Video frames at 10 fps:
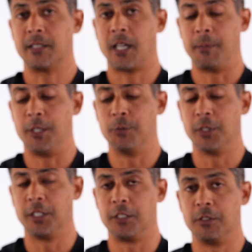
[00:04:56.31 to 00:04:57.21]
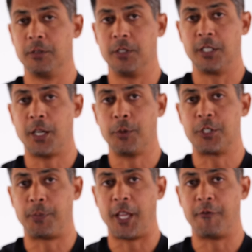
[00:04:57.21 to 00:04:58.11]
I mean, you really do, you get
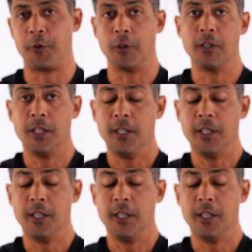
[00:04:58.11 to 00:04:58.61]
what you pay for.